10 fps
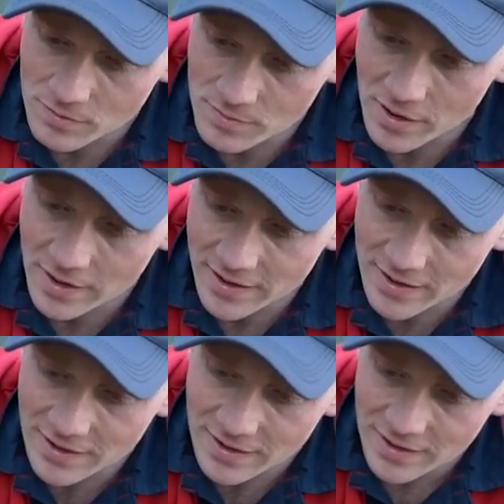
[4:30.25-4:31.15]
you buy,
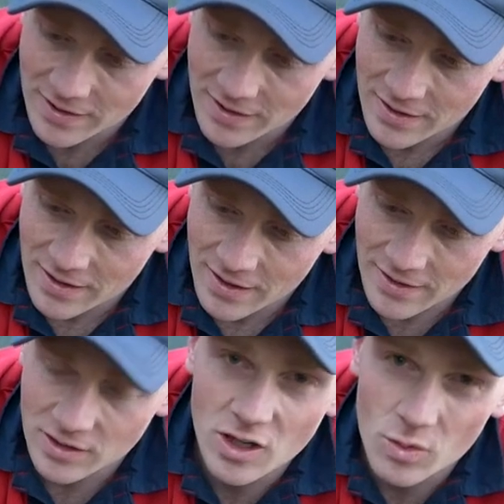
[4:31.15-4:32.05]

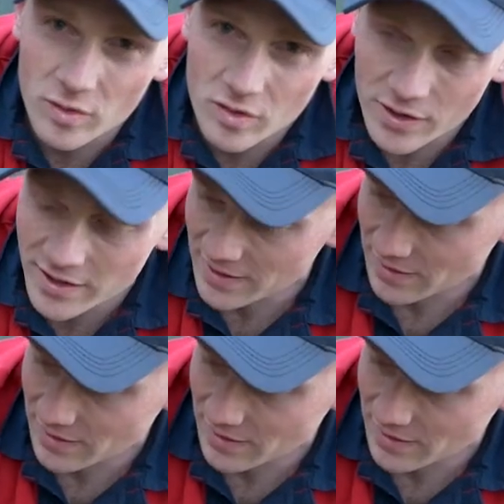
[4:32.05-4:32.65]
and you know what's gone in